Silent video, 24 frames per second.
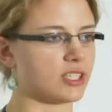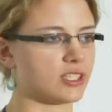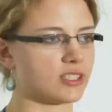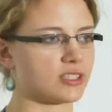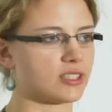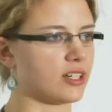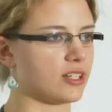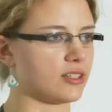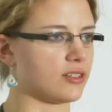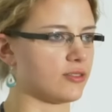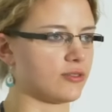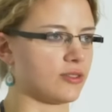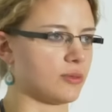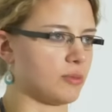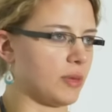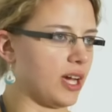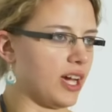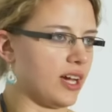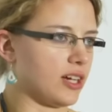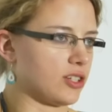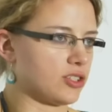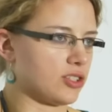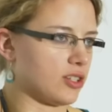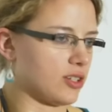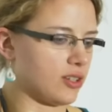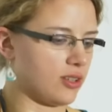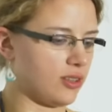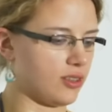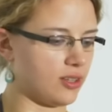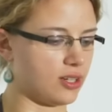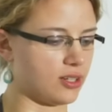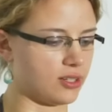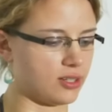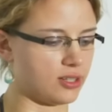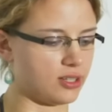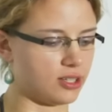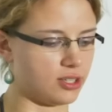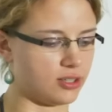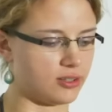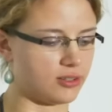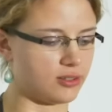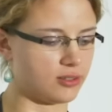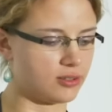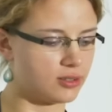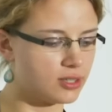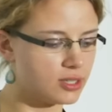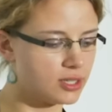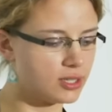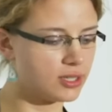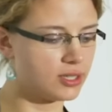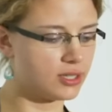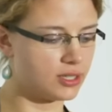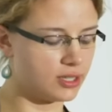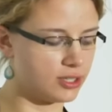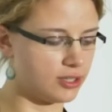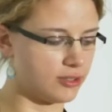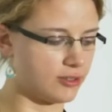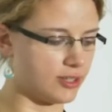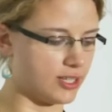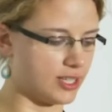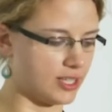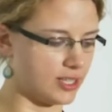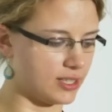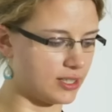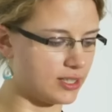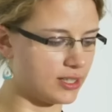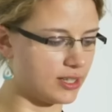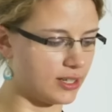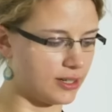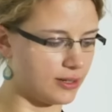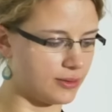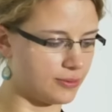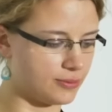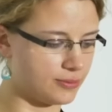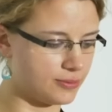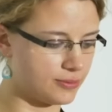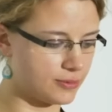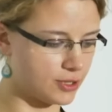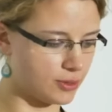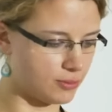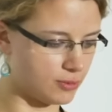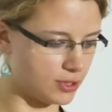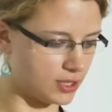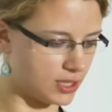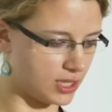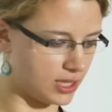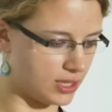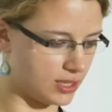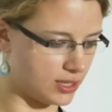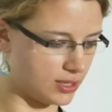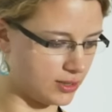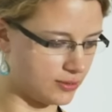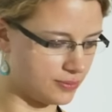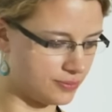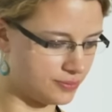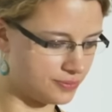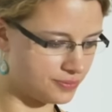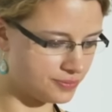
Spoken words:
is kind of a magic thing here. You're right, yeah, completely.